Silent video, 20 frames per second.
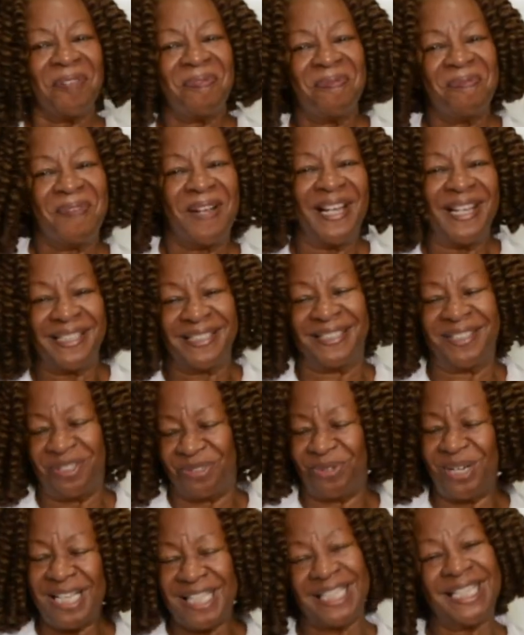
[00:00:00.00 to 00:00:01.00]
my
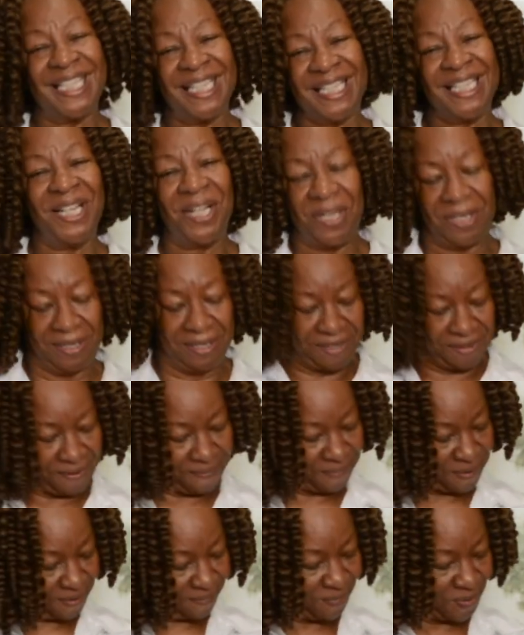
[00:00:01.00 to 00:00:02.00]
dressing a little
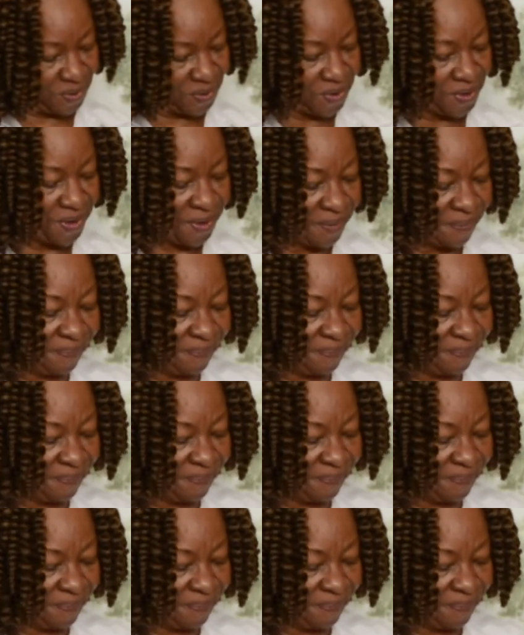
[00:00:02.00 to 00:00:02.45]
bit more.